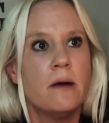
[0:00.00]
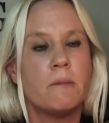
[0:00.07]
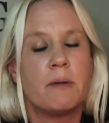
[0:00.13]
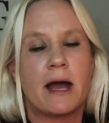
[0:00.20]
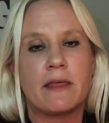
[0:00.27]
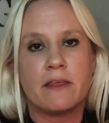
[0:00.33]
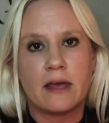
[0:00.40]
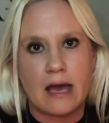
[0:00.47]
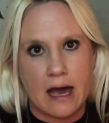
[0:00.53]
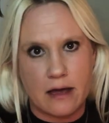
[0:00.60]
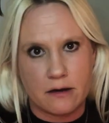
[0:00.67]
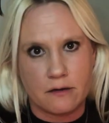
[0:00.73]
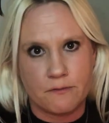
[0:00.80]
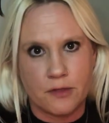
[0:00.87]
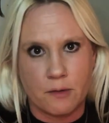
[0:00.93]
by the
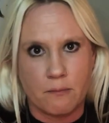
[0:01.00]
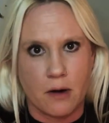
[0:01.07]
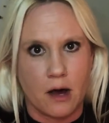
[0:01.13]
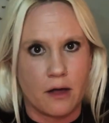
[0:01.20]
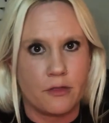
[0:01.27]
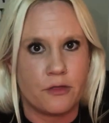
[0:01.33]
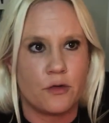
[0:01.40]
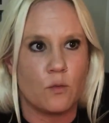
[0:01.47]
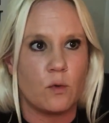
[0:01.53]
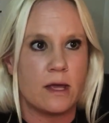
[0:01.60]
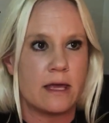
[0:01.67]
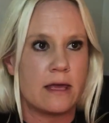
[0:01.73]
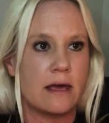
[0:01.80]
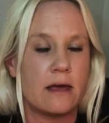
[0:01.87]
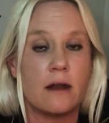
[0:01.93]
end of the month,
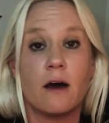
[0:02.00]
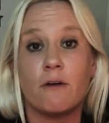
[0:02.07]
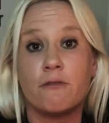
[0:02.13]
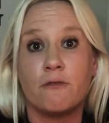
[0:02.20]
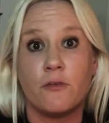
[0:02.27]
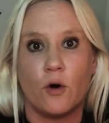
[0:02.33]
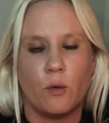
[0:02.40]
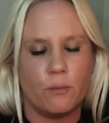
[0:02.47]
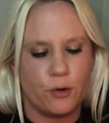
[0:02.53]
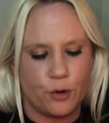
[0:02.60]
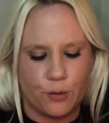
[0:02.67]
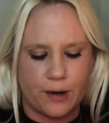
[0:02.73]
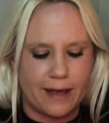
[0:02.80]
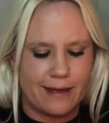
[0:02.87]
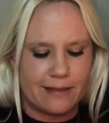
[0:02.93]
we get a full
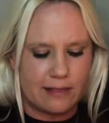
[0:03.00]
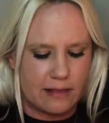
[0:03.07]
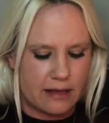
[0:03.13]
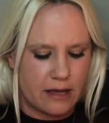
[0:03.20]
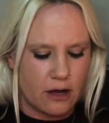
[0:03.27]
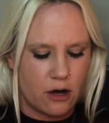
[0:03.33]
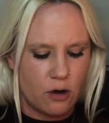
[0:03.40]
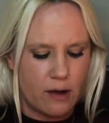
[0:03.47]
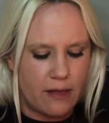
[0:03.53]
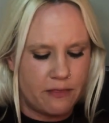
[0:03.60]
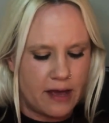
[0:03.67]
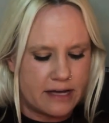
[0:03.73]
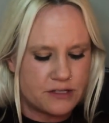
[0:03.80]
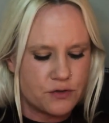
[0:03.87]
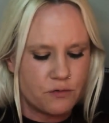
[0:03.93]
moon in Leo. And
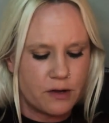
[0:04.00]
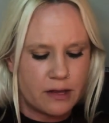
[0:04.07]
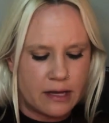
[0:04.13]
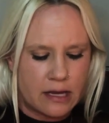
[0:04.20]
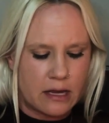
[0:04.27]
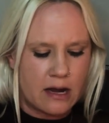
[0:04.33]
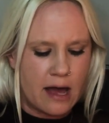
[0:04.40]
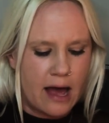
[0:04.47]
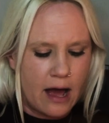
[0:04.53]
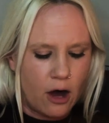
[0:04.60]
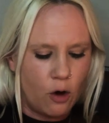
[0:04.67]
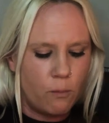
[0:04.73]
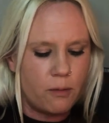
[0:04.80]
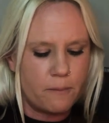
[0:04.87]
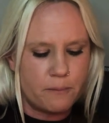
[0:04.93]
that's really going to
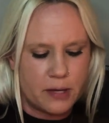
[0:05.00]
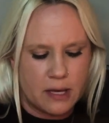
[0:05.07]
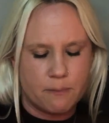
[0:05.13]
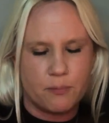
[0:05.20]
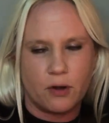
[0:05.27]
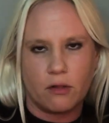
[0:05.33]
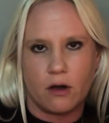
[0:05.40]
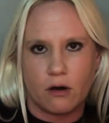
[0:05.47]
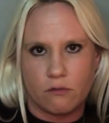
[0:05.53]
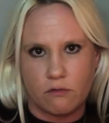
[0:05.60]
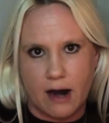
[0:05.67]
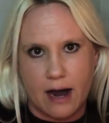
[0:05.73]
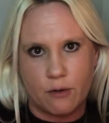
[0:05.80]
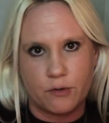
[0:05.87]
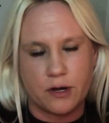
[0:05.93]
help people
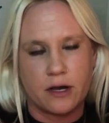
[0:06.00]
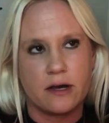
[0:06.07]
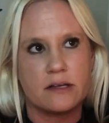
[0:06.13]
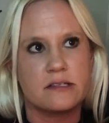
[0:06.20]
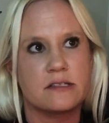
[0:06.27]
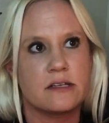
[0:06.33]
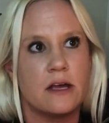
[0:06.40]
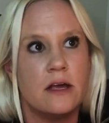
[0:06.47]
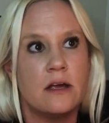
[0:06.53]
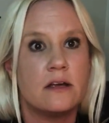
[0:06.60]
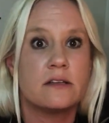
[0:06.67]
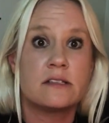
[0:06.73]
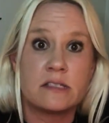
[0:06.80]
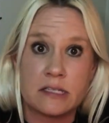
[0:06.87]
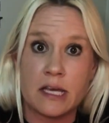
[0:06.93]
around us
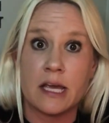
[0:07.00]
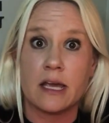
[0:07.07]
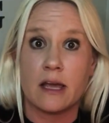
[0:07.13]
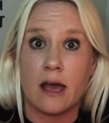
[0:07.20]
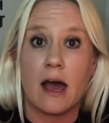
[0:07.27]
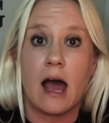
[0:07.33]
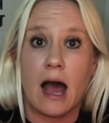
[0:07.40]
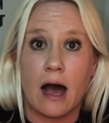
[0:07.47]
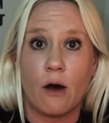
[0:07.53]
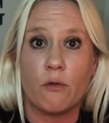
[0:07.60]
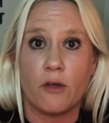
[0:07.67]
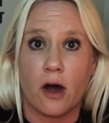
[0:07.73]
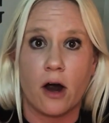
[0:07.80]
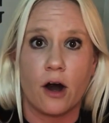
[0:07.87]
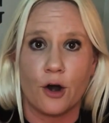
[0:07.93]
see how
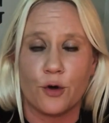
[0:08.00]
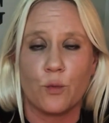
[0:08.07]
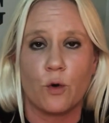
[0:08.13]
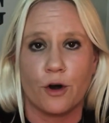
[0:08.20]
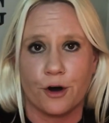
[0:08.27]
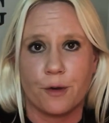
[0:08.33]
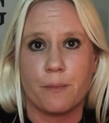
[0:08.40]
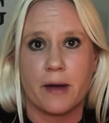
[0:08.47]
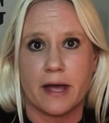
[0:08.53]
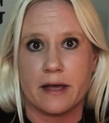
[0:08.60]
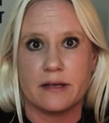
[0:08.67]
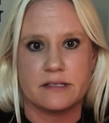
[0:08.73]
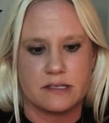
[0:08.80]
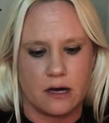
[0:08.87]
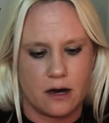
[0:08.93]
the hard work
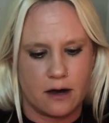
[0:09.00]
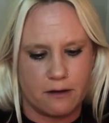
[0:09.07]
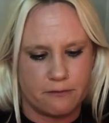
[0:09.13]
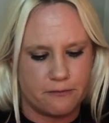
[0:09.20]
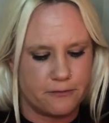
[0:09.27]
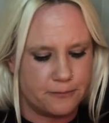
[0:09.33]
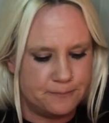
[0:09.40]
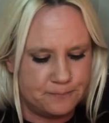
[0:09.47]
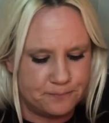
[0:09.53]
pays off.